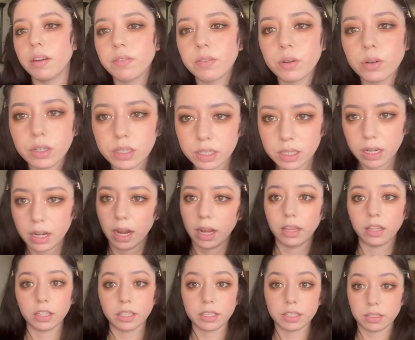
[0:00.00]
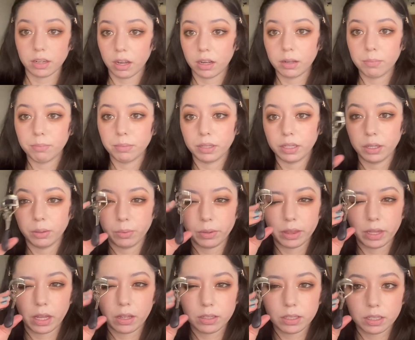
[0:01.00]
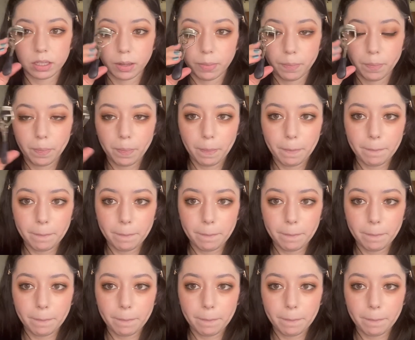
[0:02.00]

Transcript: of course, an eye look is not complete without some.